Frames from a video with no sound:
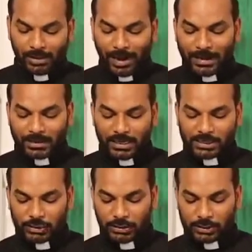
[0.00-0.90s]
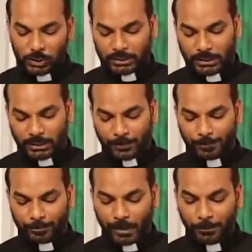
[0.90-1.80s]
contrast to the society,
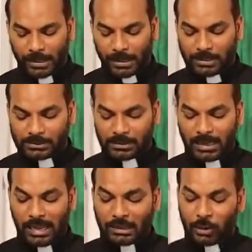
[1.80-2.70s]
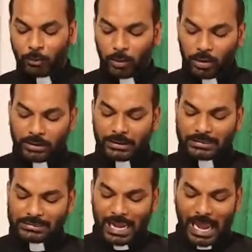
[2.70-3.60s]
because the world
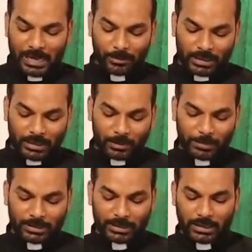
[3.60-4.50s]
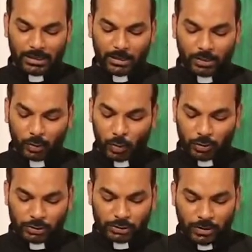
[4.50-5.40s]
is animated by
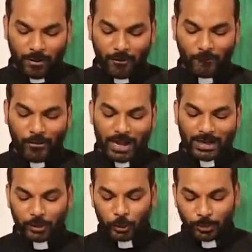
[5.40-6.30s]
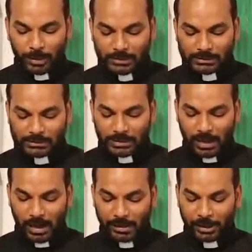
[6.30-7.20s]
those fallen humans
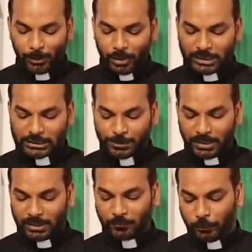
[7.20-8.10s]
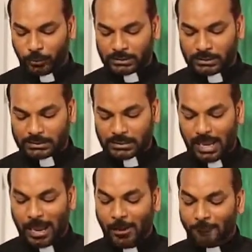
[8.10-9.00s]
and demonic spirit forces
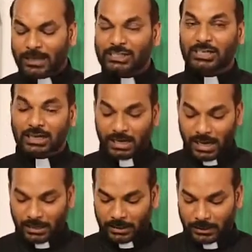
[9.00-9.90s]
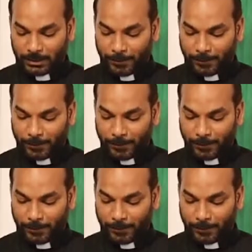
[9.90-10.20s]
which create